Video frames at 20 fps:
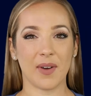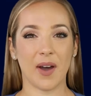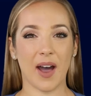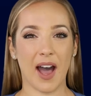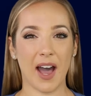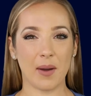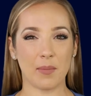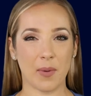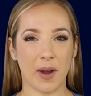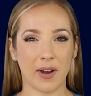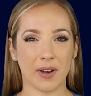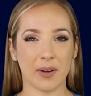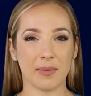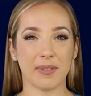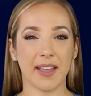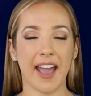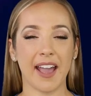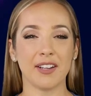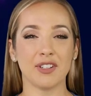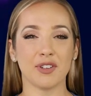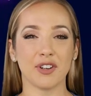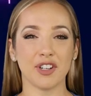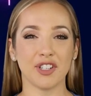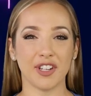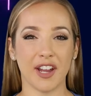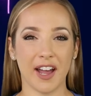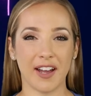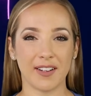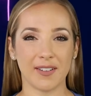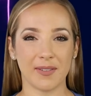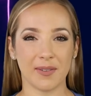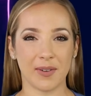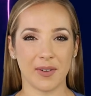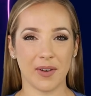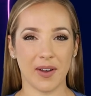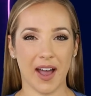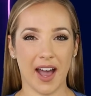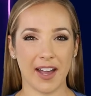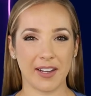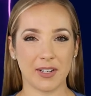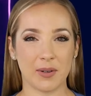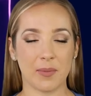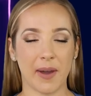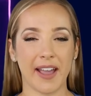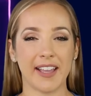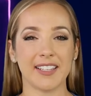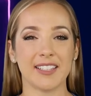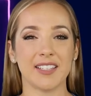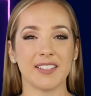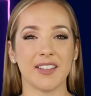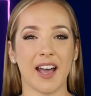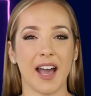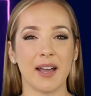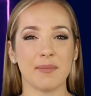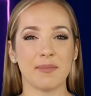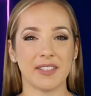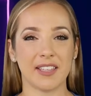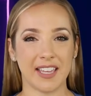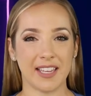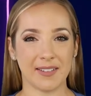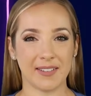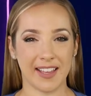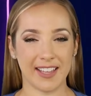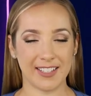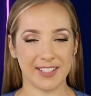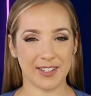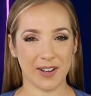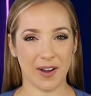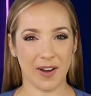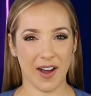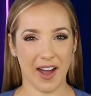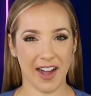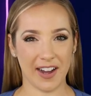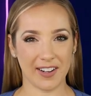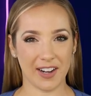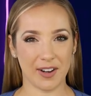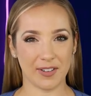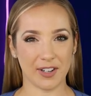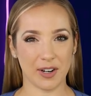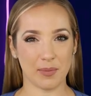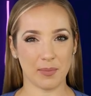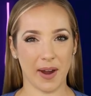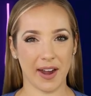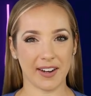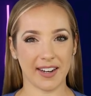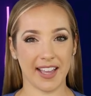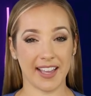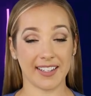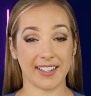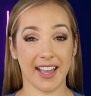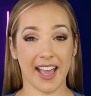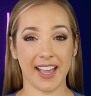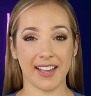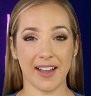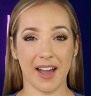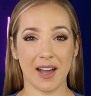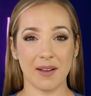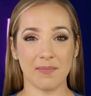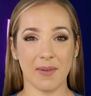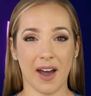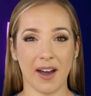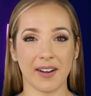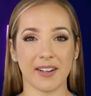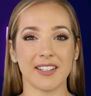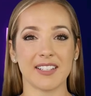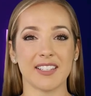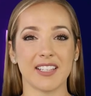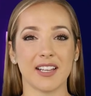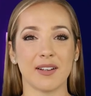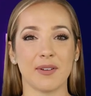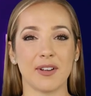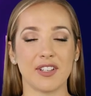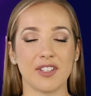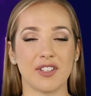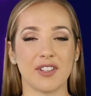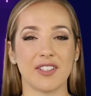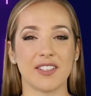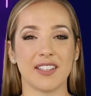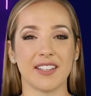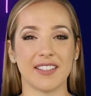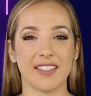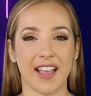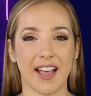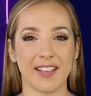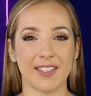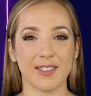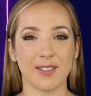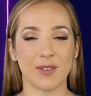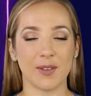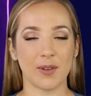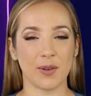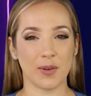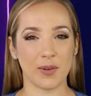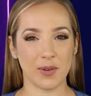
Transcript: Hi, welcome to Angtrisha. Are you ready to dive deep into the heart of your market and unlock the secrets to success?